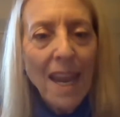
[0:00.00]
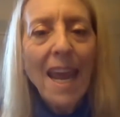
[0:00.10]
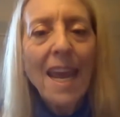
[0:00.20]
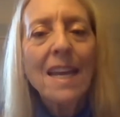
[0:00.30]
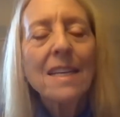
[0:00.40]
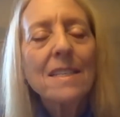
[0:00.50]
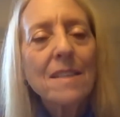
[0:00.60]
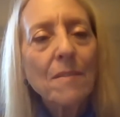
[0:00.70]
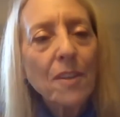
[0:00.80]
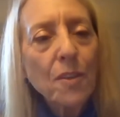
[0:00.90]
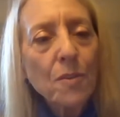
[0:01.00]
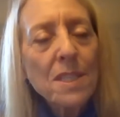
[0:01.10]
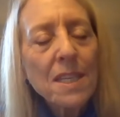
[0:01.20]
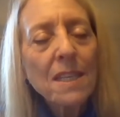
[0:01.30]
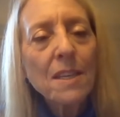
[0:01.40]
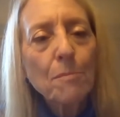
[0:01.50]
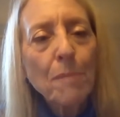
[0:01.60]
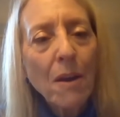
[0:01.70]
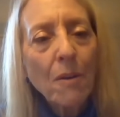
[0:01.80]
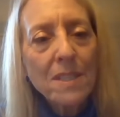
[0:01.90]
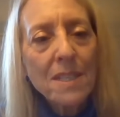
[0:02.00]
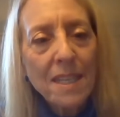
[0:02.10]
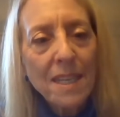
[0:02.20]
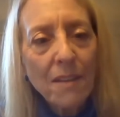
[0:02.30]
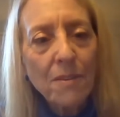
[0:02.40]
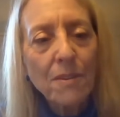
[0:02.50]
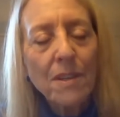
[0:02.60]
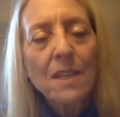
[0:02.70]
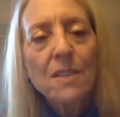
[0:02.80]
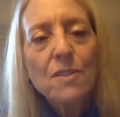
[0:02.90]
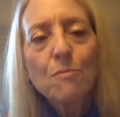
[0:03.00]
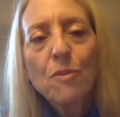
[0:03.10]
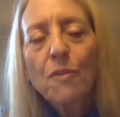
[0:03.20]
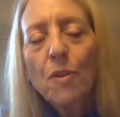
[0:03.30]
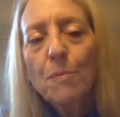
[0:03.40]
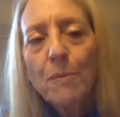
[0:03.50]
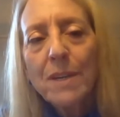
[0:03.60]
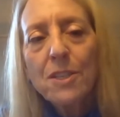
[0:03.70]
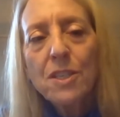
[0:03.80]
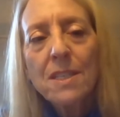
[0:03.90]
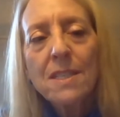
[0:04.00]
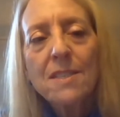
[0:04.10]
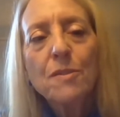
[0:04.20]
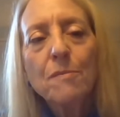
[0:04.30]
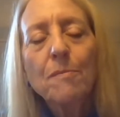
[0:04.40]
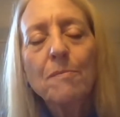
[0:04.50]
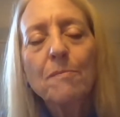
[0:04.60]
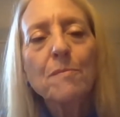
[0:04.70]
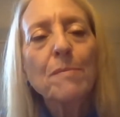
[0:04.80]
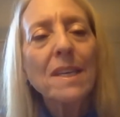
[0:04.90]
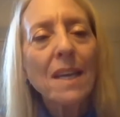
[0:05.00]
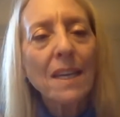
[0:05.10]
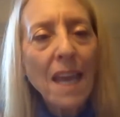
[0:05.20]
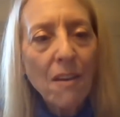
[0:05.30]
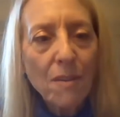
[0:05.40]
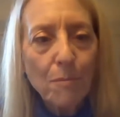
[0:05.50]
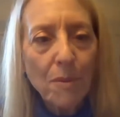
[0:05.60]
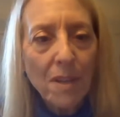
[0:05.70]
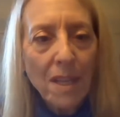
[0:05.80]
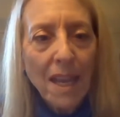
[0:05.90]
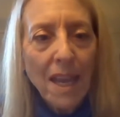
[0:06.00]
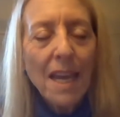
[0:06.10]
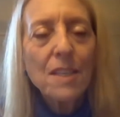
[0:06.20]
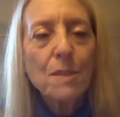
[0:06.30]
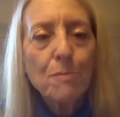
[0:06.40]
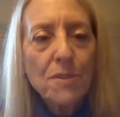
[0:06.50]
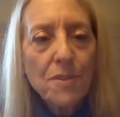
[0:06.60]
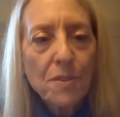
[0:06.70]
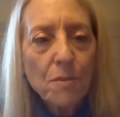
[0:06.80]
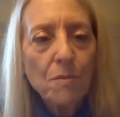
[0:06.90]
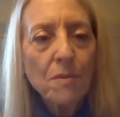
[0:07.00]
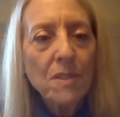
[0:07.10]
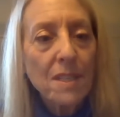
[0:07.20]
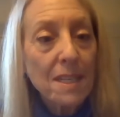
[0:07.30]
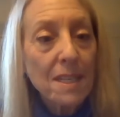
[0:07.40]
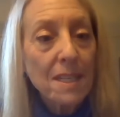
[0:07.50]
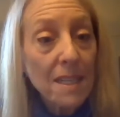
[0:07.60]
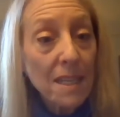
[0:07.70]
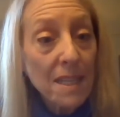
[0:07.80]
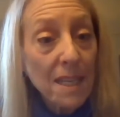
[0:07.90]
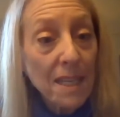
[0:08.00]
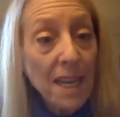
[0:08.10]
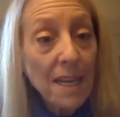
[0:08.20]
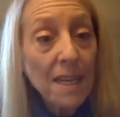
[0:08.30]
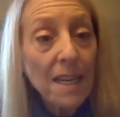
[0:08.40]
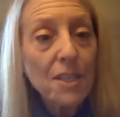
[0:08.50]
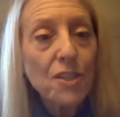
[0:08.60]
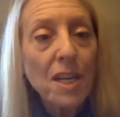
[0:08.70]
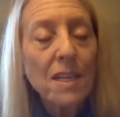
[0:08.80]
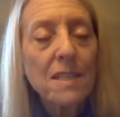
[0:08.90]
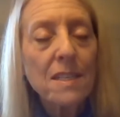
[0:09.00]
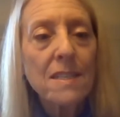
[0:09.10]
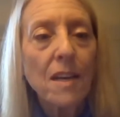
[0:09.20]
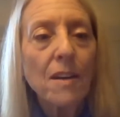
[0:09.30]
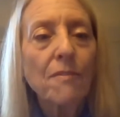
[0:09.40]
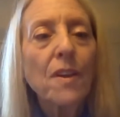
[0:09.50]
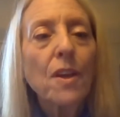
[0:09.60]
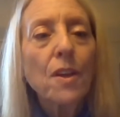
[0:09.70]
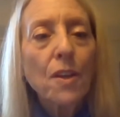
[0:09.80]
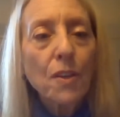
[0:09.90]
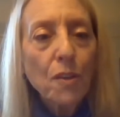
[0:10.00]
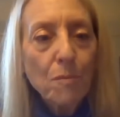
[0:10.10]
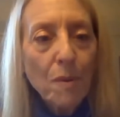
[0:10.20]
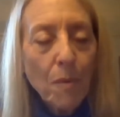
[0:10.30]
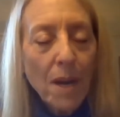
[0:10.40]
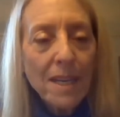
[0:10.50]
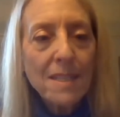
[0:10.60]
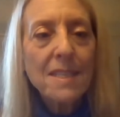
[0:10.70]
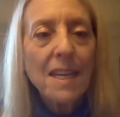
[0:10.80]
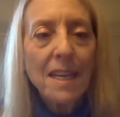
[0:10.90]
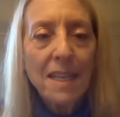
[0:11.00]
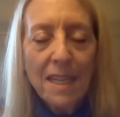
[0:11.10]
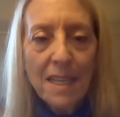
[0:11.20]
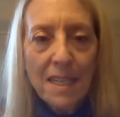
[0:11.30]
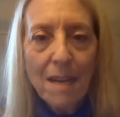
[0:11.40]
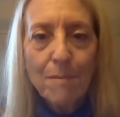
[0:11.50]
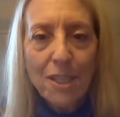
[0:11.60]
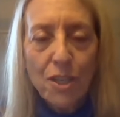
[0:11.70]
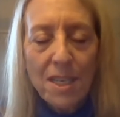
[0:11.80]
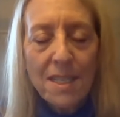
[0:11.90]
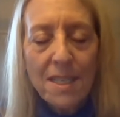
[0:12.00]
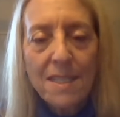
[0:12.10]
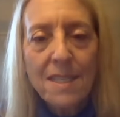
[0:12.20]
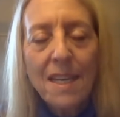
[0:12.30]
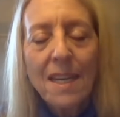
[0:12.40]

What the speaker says: and using their power together to move corporations to be accountable and to pursue, to the extent that they can, agendas of human rights and economic justice